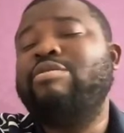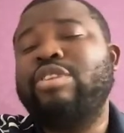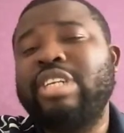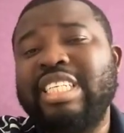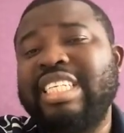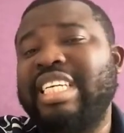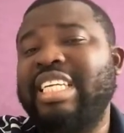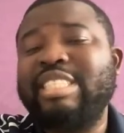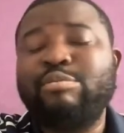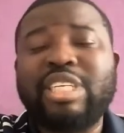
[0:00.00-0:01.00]
already
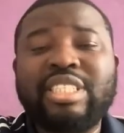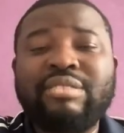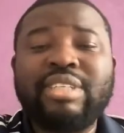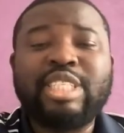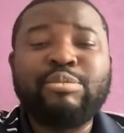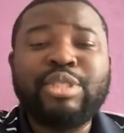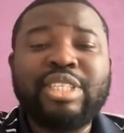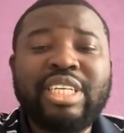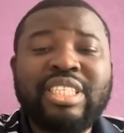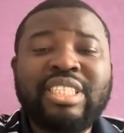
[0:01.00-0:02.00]
gained massive
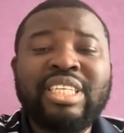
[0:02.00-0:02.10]
experience